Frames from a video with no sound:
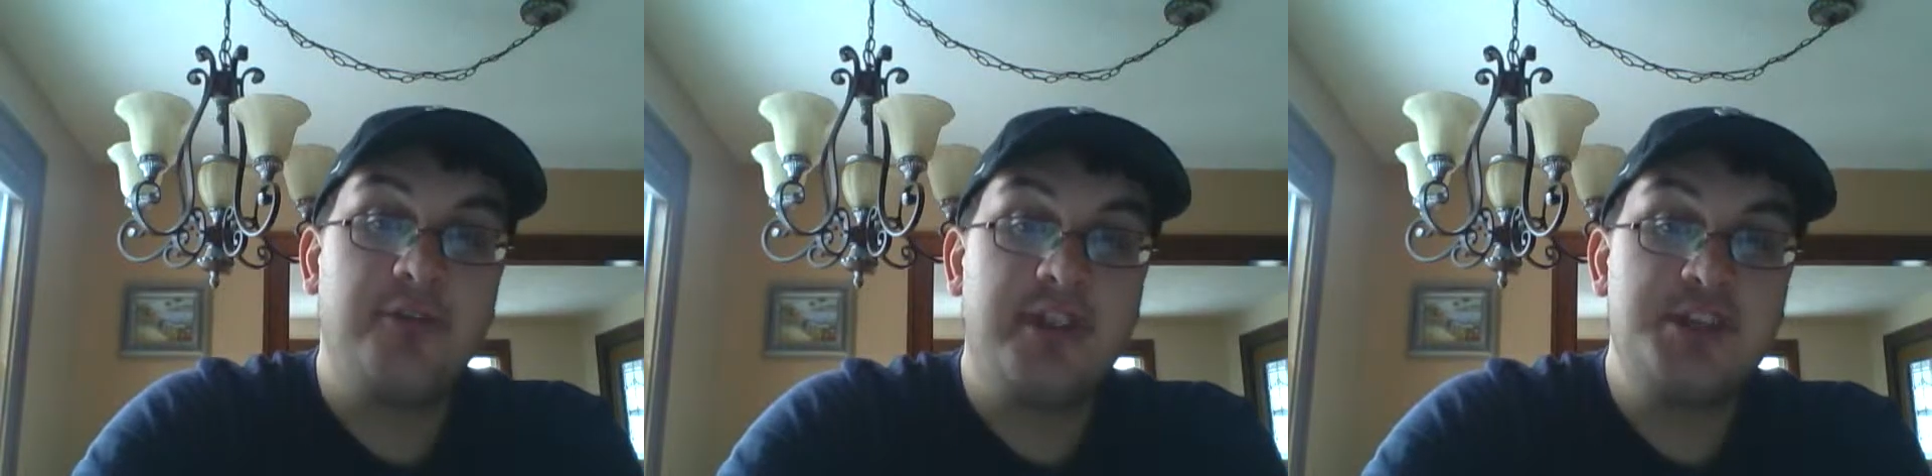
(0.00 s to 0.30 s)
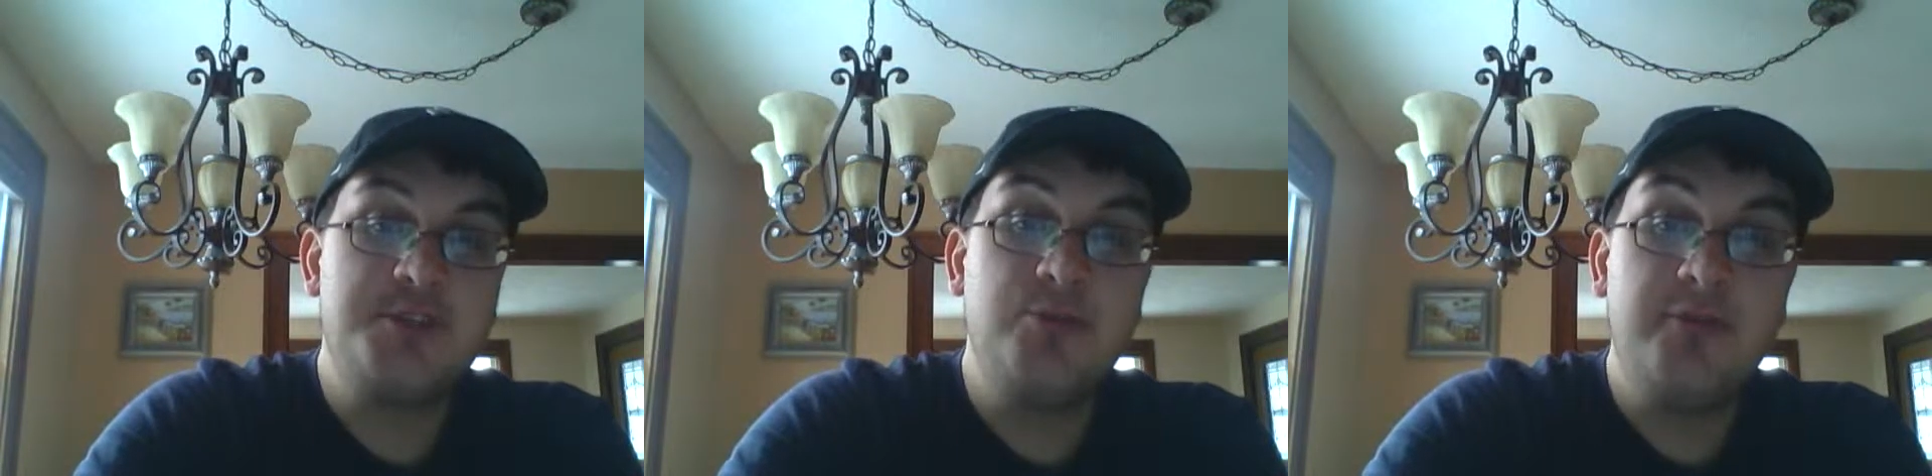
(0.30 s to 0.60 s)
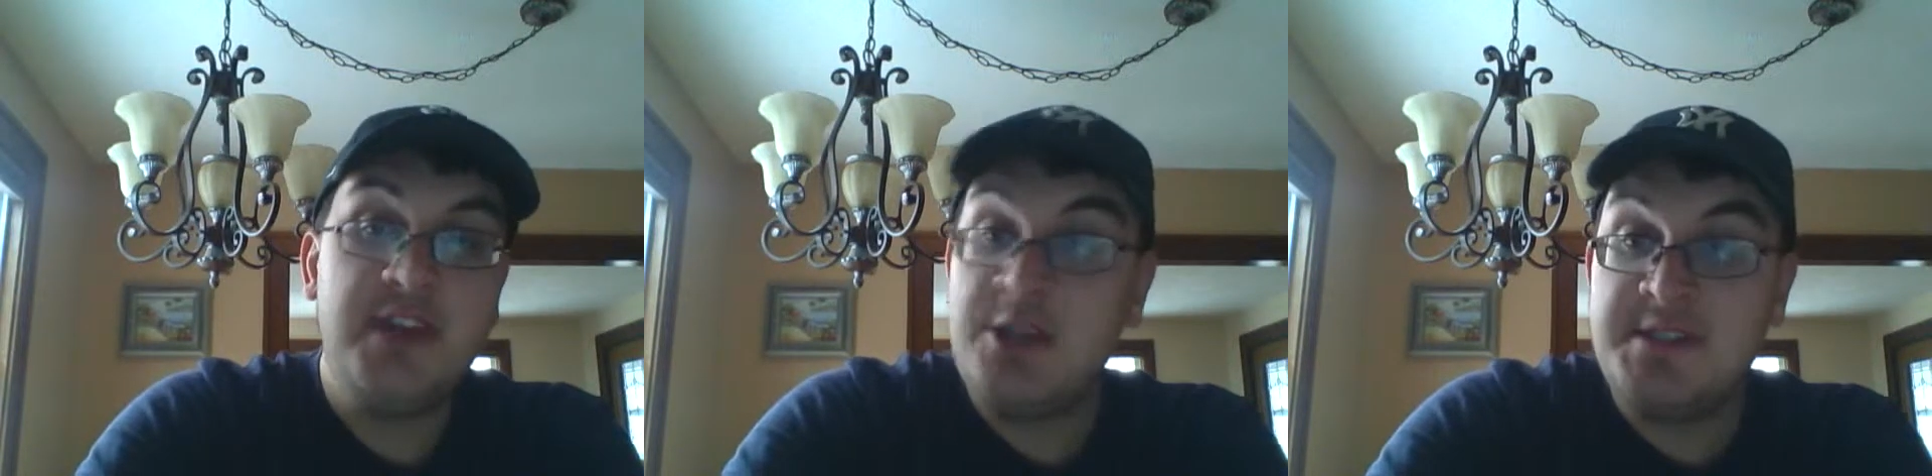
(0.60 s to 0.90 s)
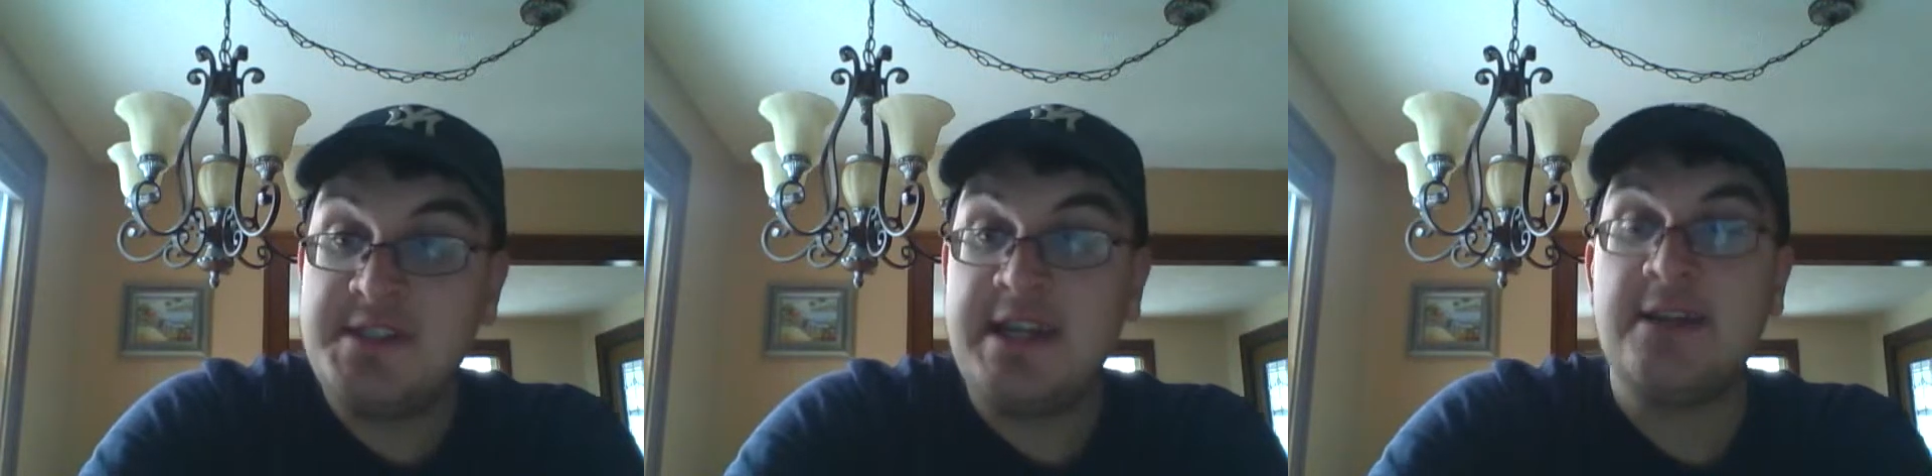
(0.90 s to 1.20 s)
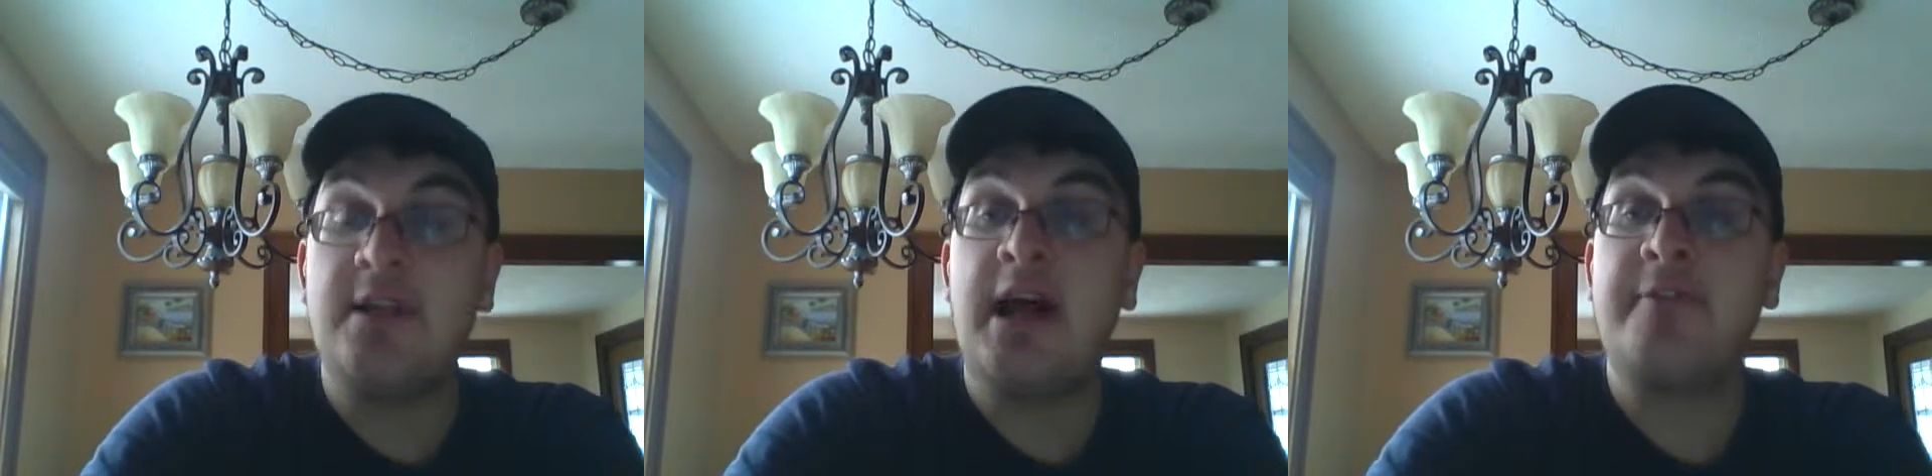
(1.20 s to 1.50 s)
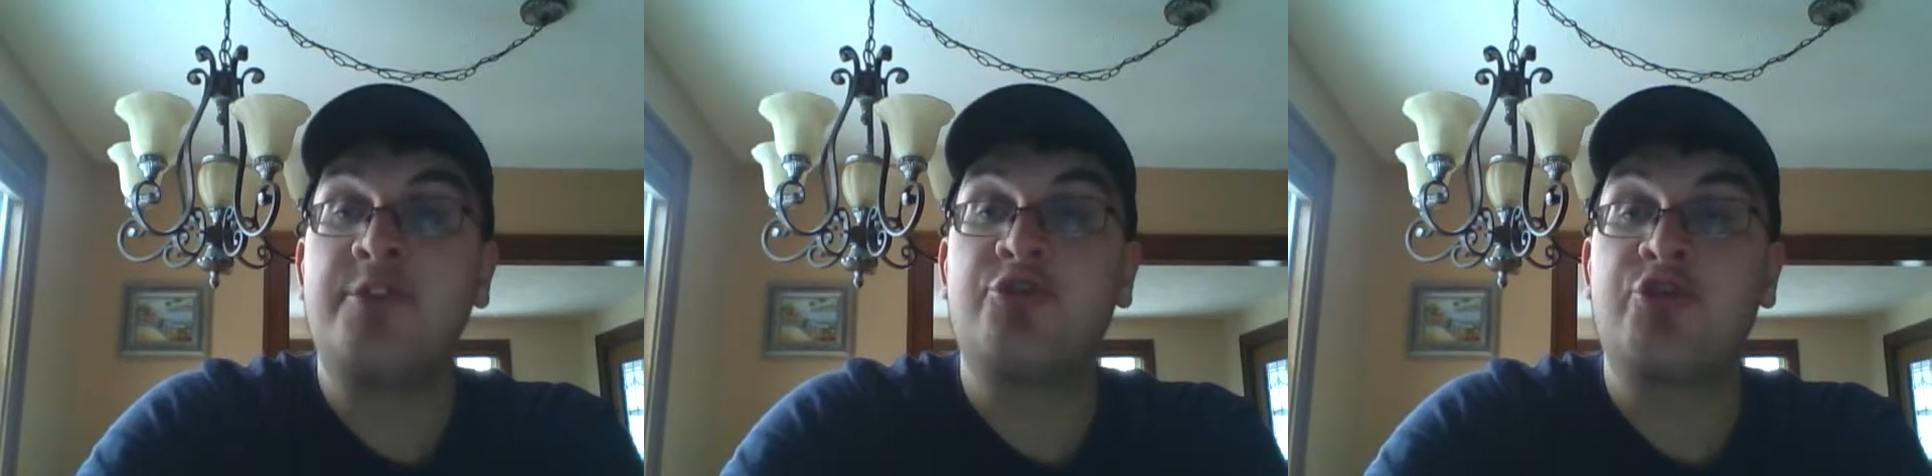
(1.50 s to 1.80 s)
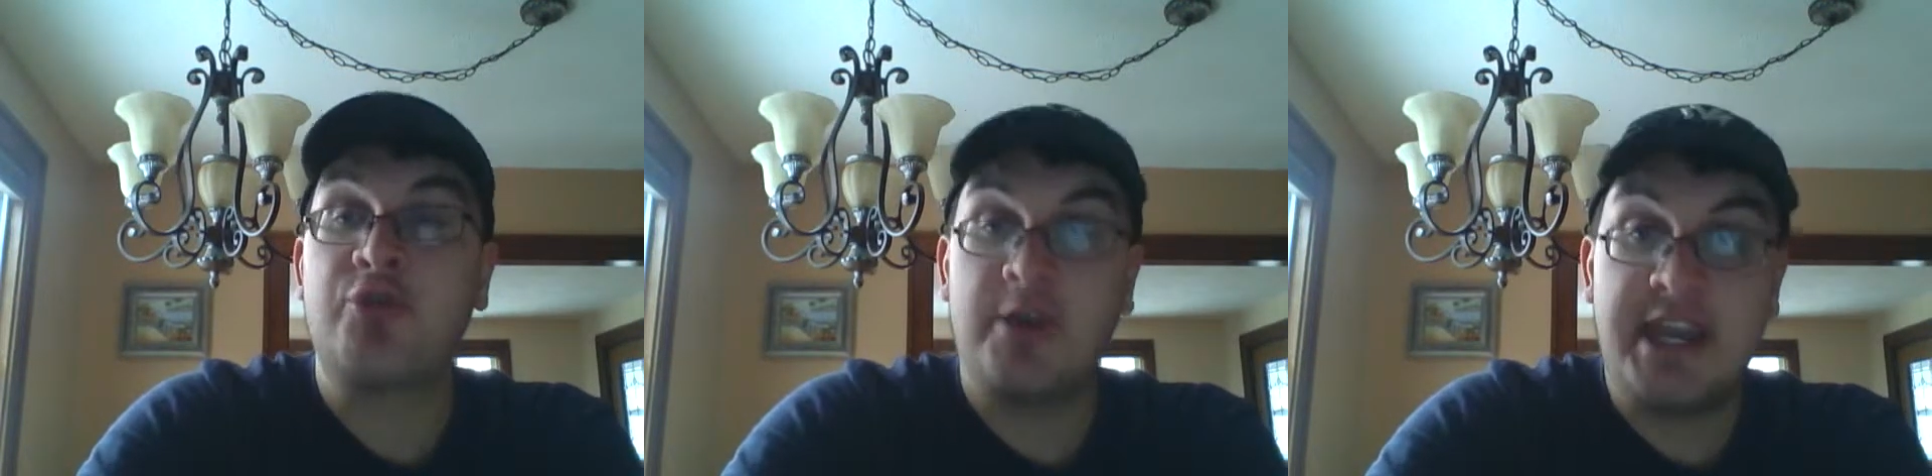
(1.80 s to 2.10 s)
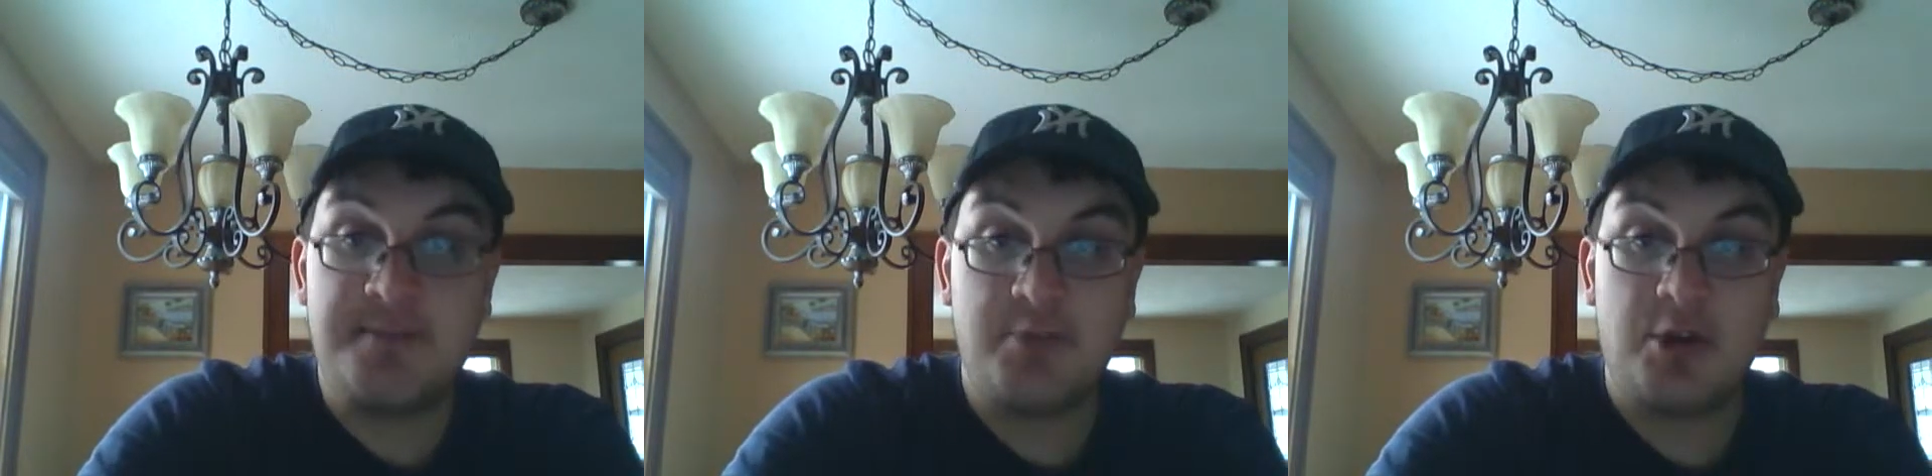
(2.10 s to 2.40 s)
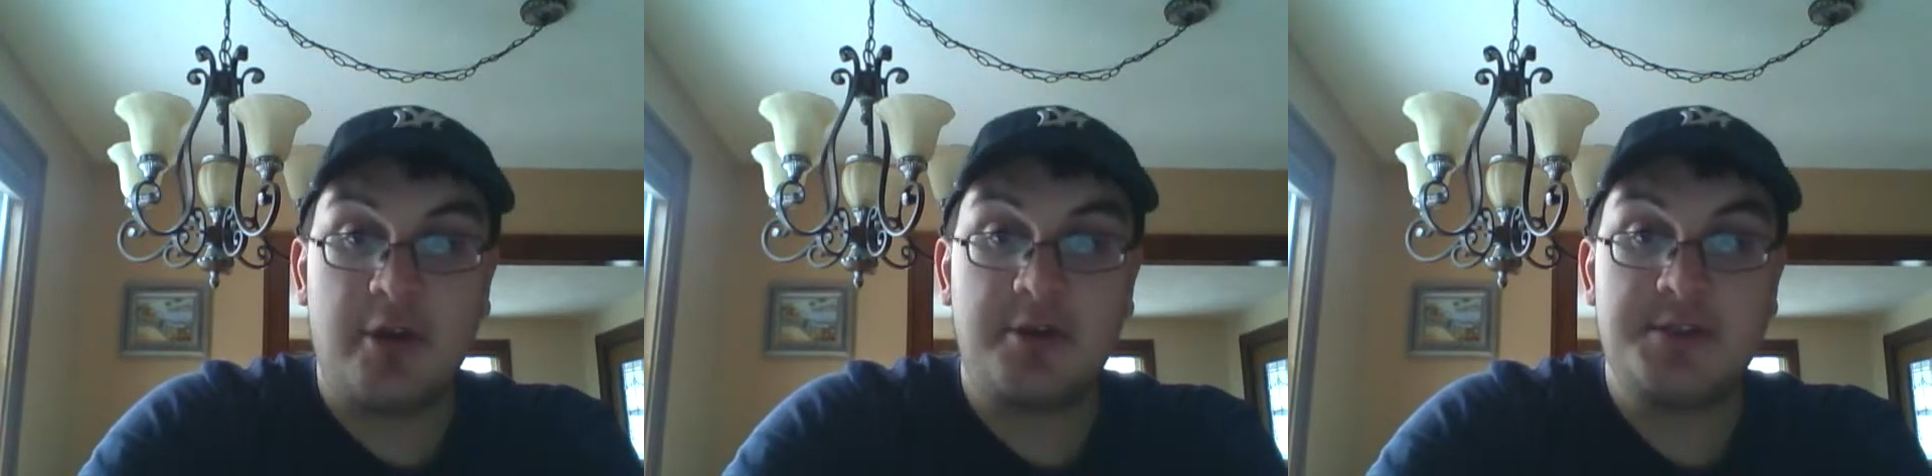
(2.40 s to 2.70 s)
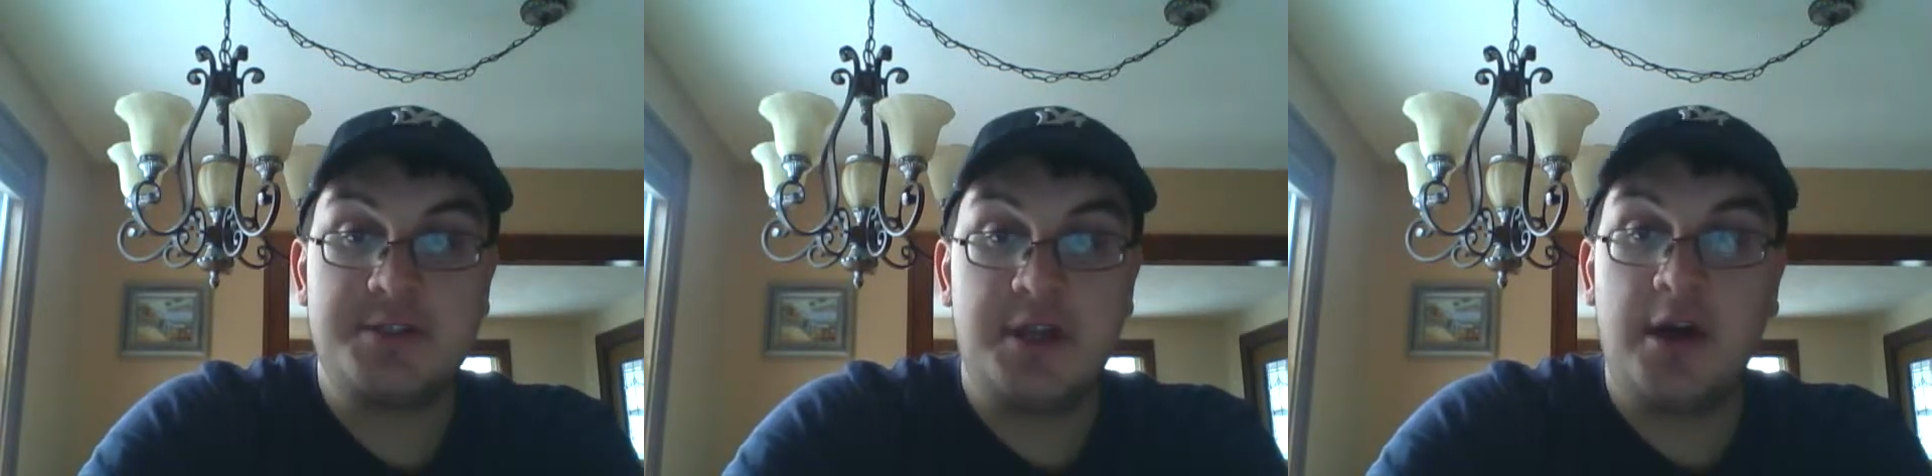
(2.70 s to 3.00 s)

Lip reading: this movie, you see a lot of the trademarks